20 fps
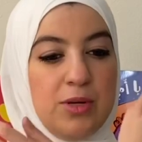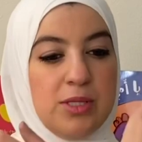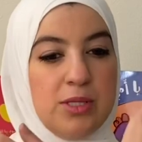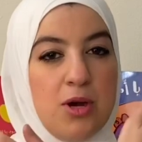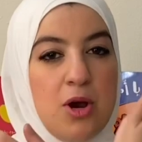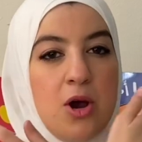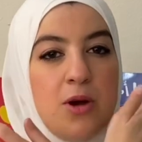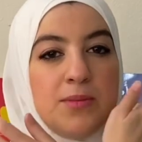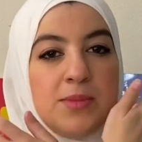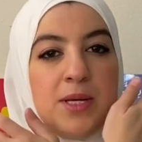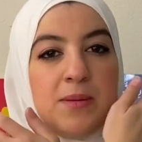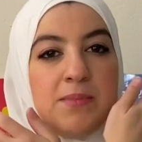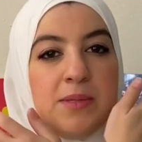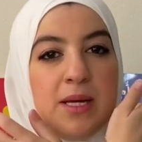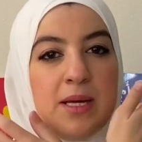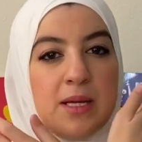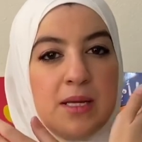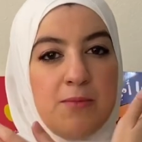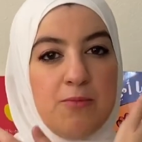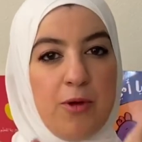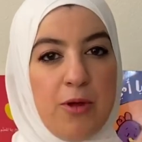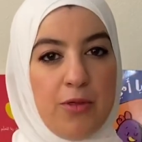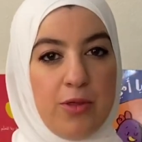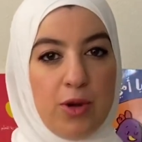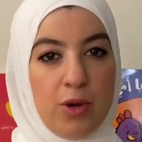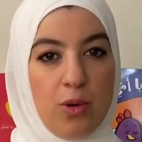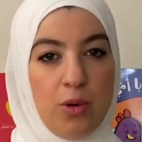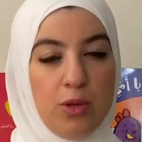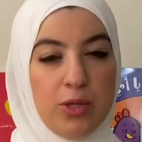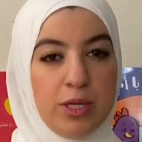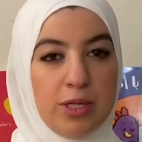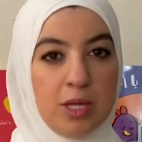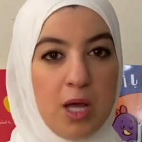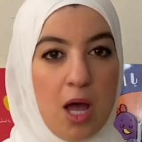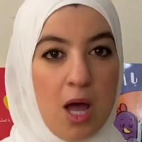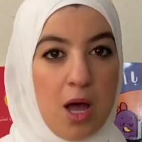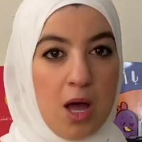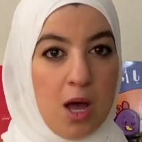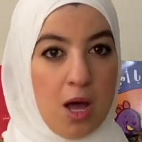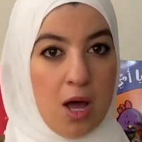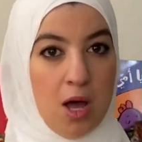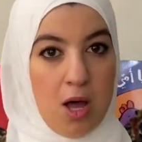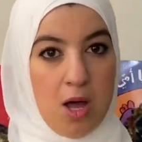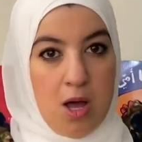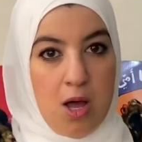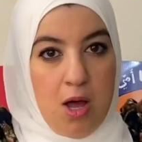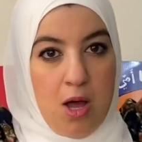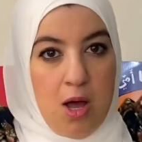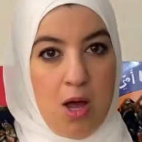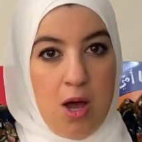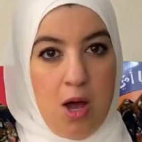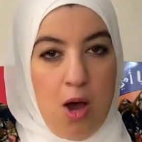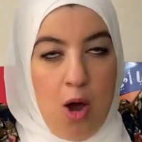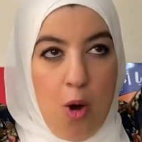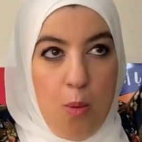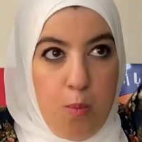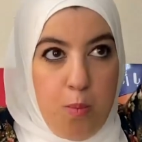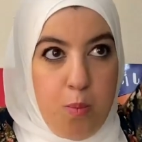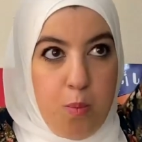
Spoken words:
our arms up, take a deep breath, and hold it. Five,